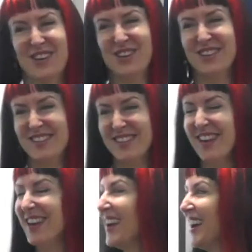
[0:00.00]
Good.
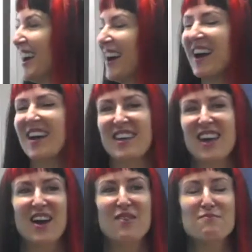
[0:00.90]

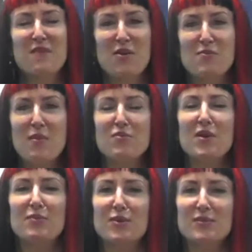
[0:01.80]
Yeah, I remember
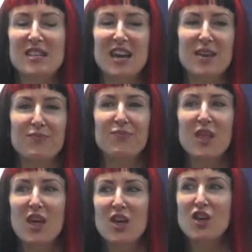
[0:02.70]
my mum saying,
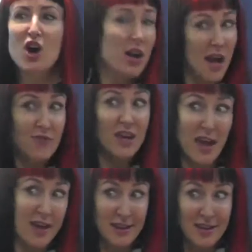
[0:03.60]
you can't have your
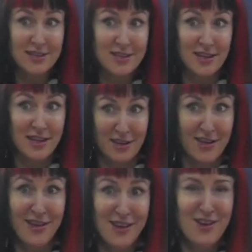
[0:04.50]
cake and eat it,
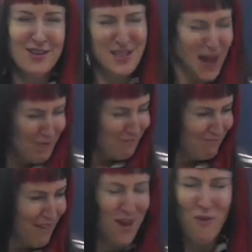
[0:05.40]
Nikki. It's like,
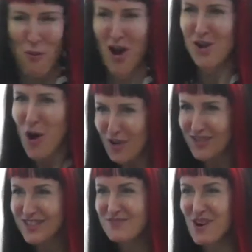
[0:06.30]
why
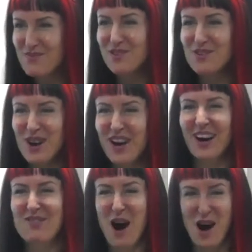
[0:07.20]
not? Why wouldn't
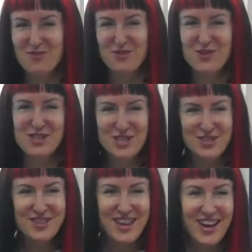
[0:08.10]
you want to
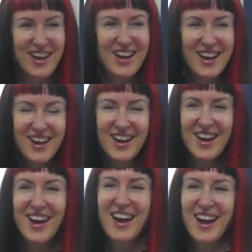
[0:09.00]
do
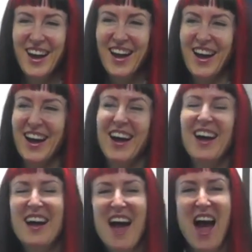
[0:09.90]
that?
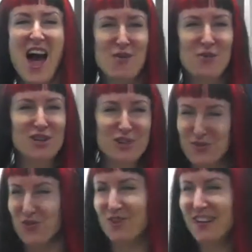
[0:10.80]
How
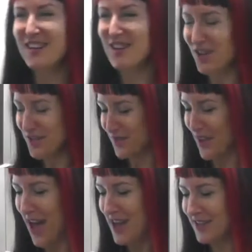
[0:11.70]
wonderful. Lots of
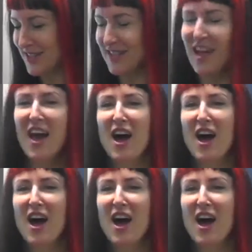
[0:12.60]
cakes.